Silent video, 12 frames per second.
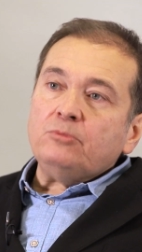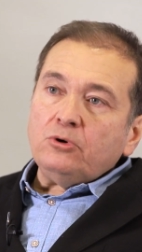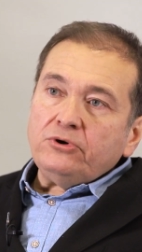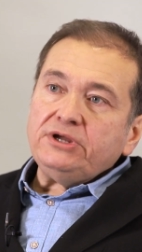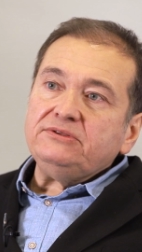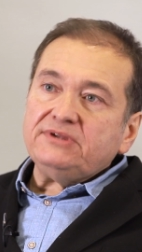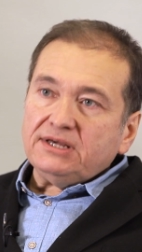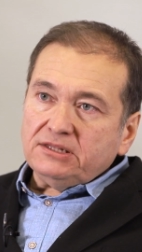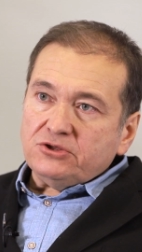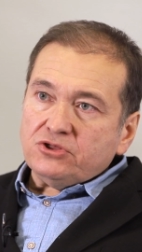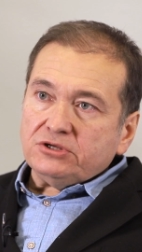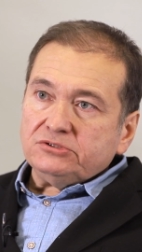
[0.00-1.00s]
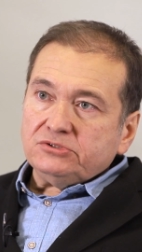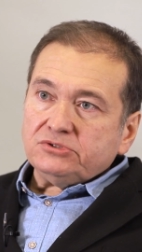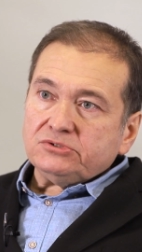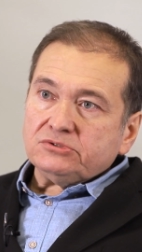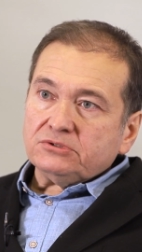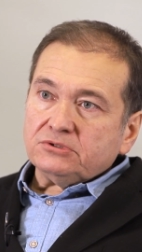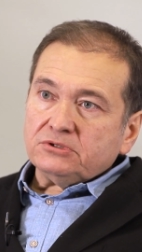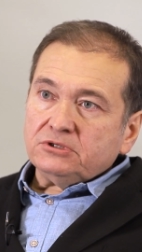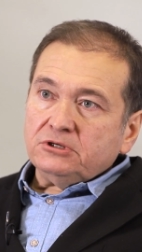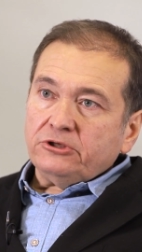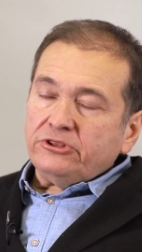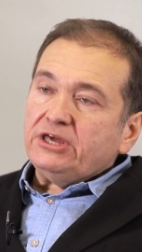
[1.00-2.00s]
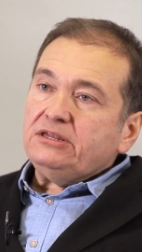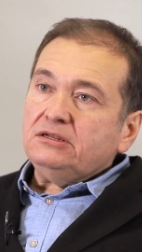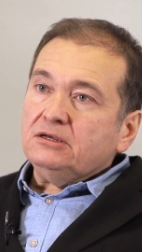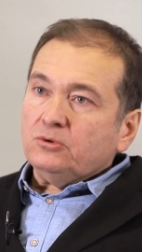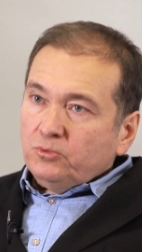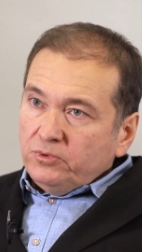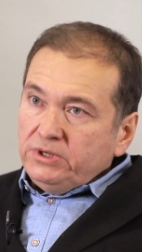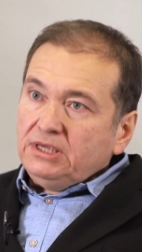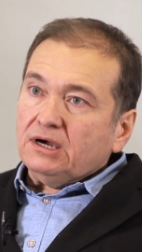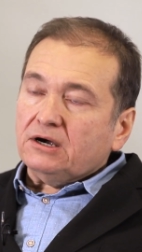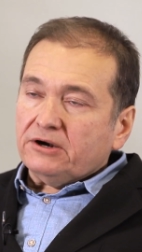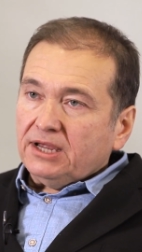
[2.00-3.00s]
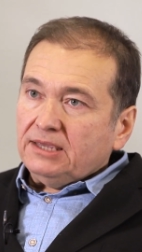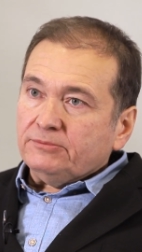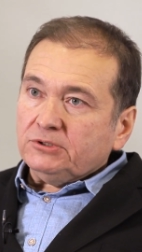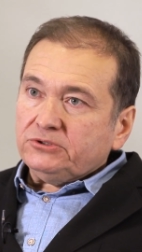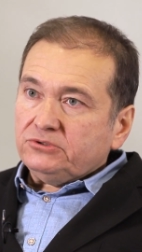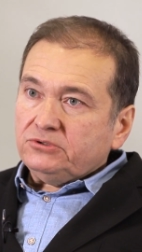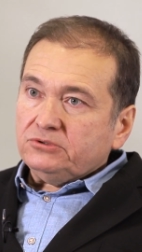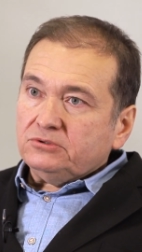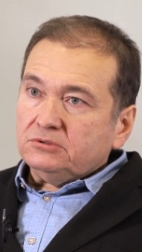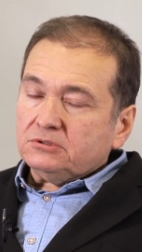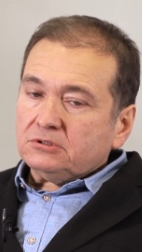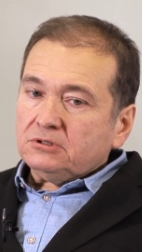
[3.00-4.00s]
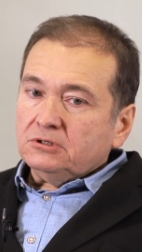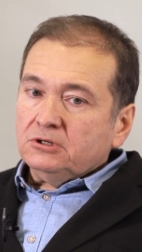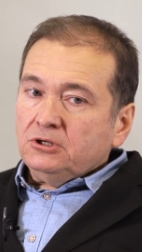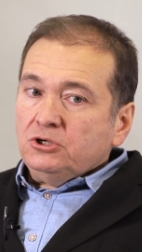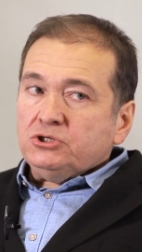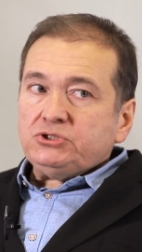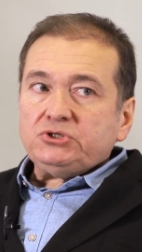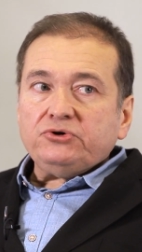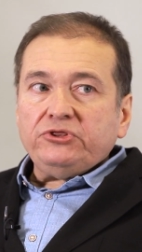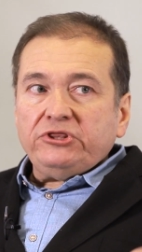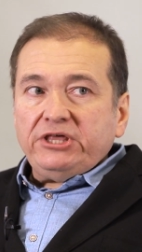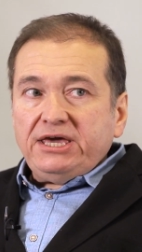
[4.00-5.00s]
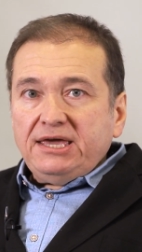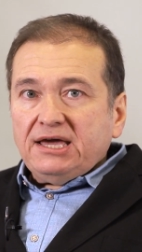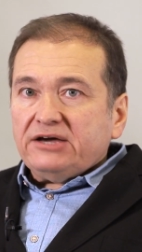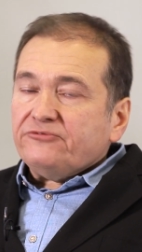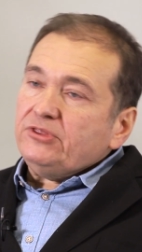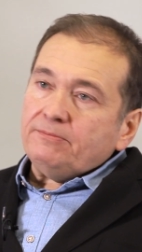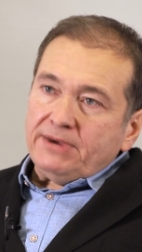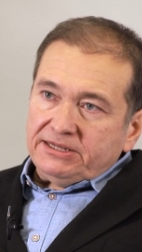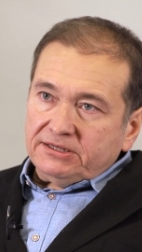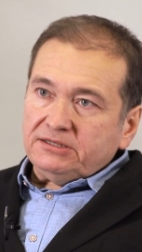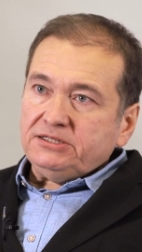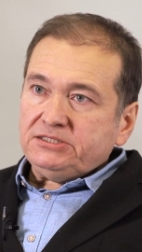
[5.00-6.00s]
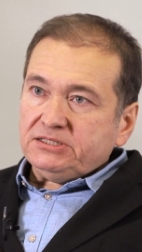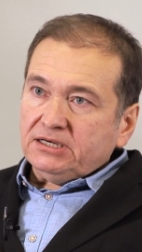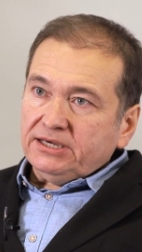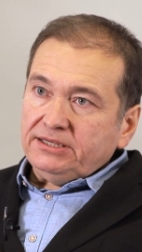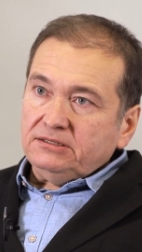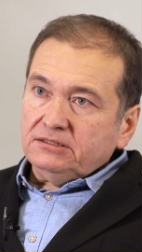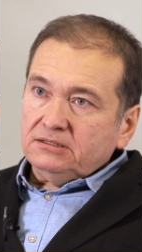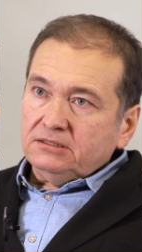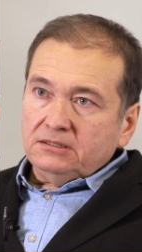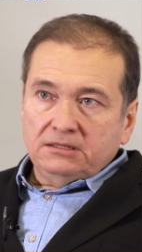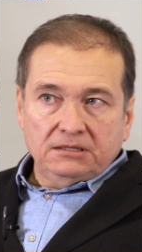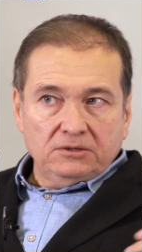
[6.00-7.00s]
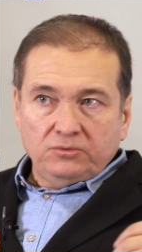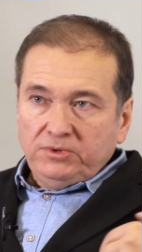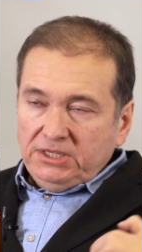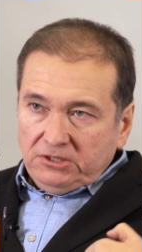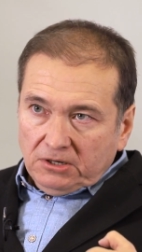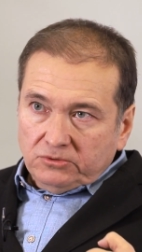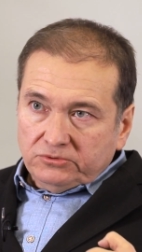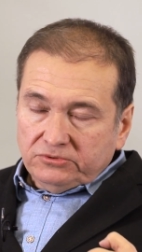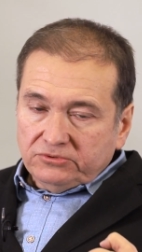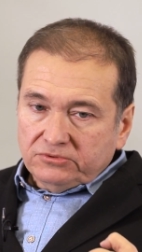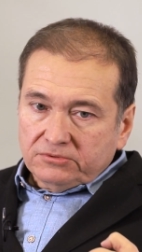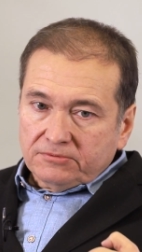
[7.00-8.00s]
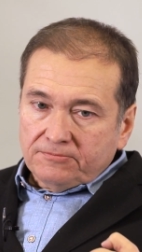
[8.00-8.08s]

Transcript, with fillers: more intelligence than we are able to do. So they have the better design, we don't.